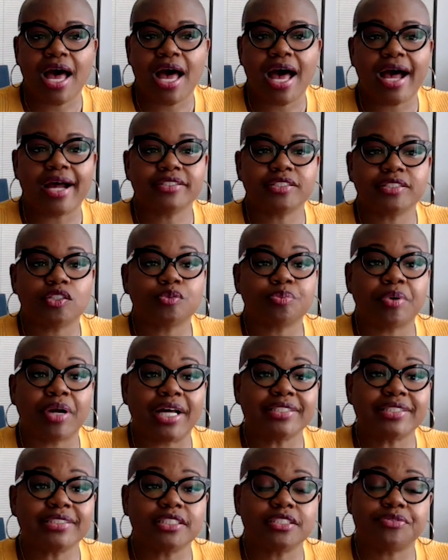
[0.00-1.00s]
OCDEL's
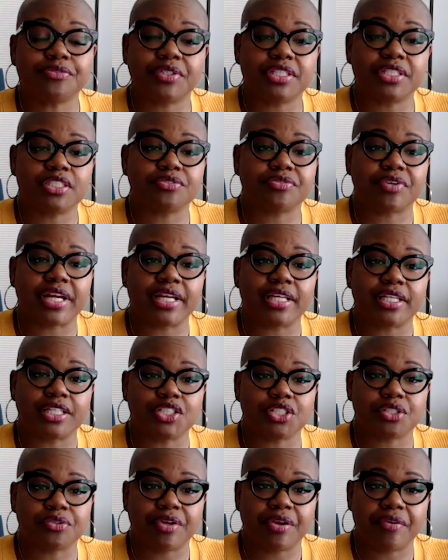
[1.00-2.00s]
process for this
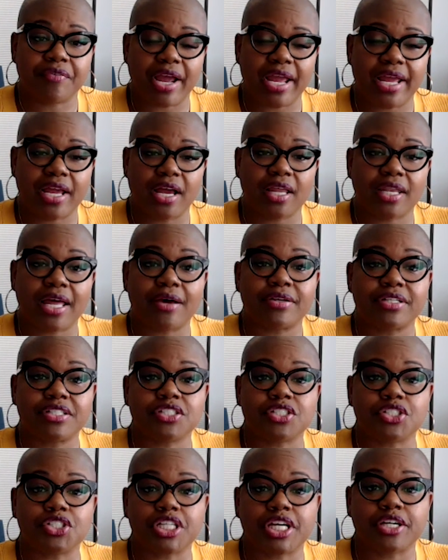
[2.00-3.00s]
regulation rewrite allowed us
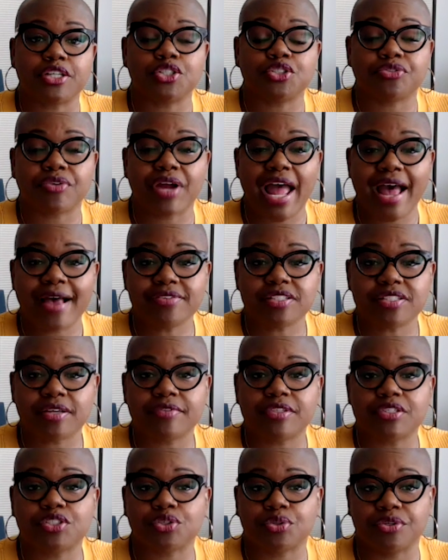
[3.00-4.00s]
to share drafts of
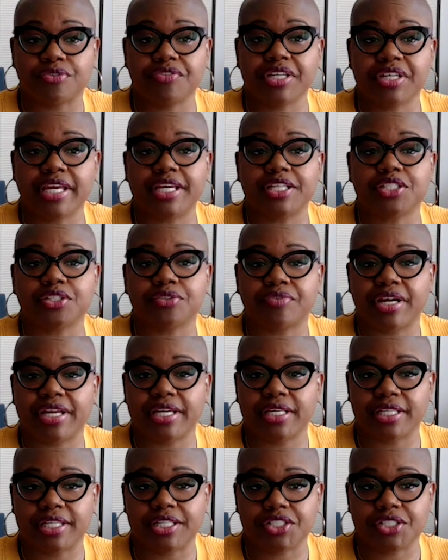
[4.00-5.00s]
the certification
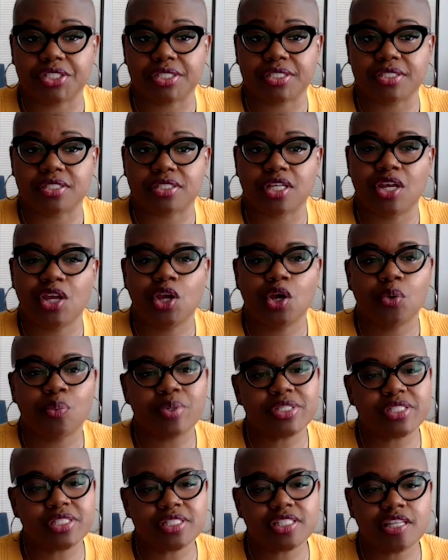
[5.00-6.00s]
regulations,
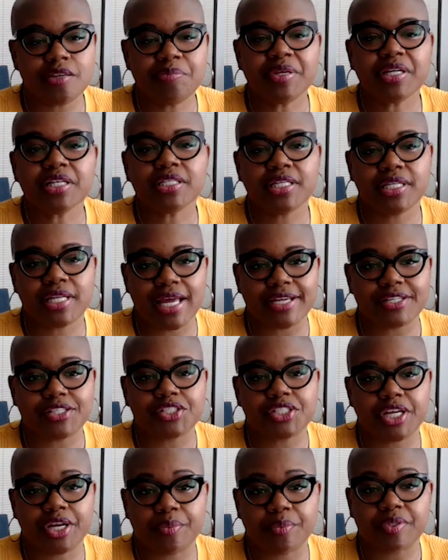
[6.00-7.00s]
which is typically not
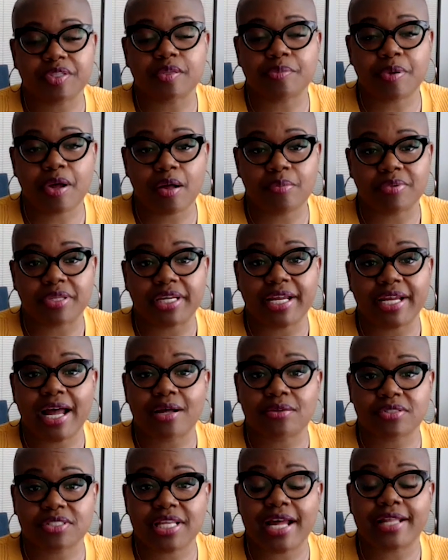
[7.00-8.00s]
shared with the public
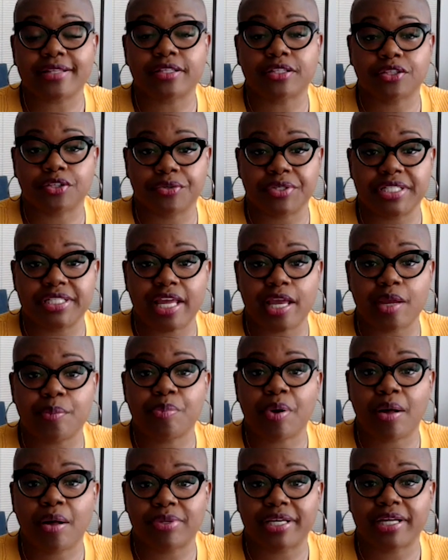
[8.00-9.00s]
outside the 30-day
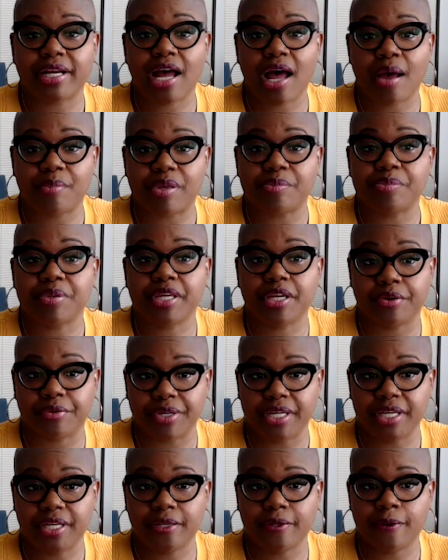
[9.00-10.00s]
public comment
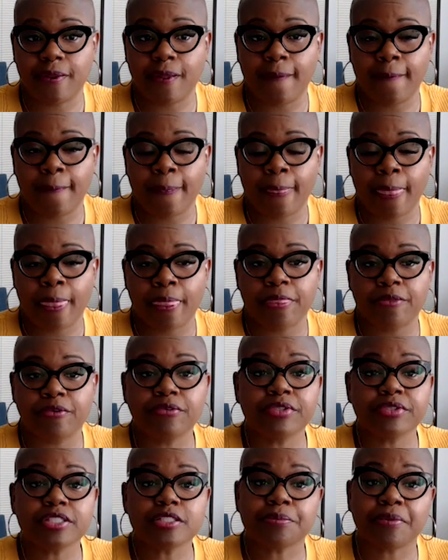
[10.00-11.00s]
period. Through
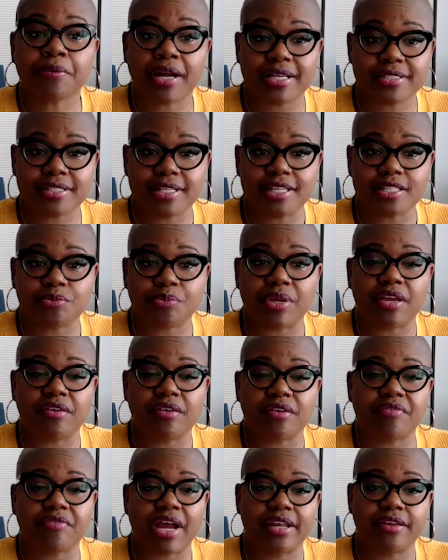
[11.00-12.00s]
this process, we
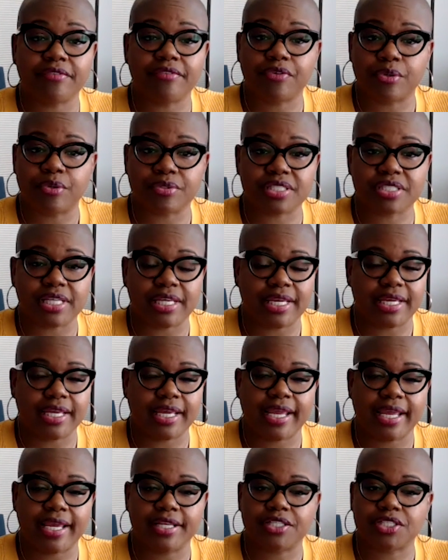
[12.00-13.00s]
invited folks to
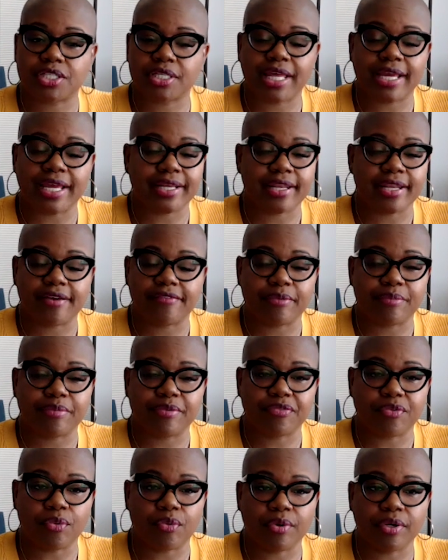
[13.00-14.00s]
engage like never
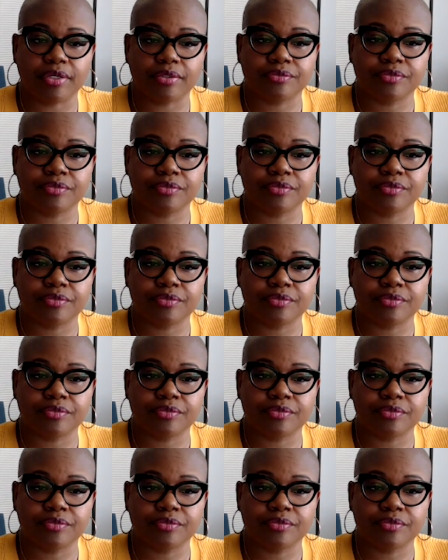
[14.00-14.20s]
before.